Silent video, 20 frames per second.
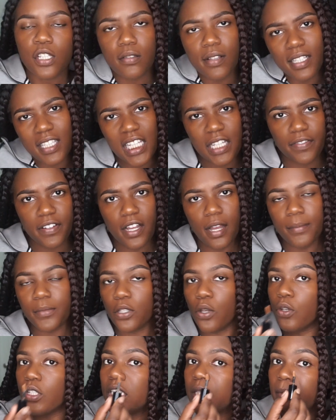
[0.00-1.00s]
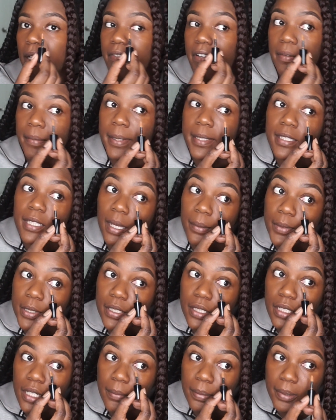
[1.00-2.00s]
So let's see if it comes close to my favorites. I'm
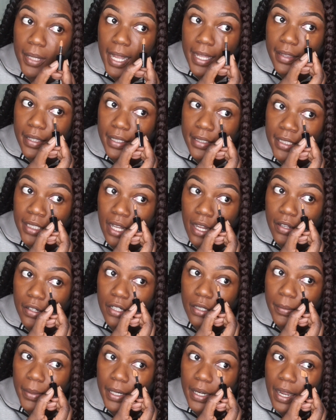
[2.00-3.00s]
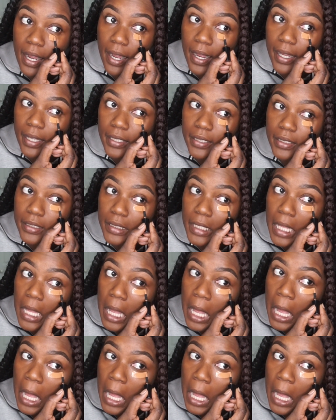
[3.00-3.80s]
just gonna apply this under my eyes.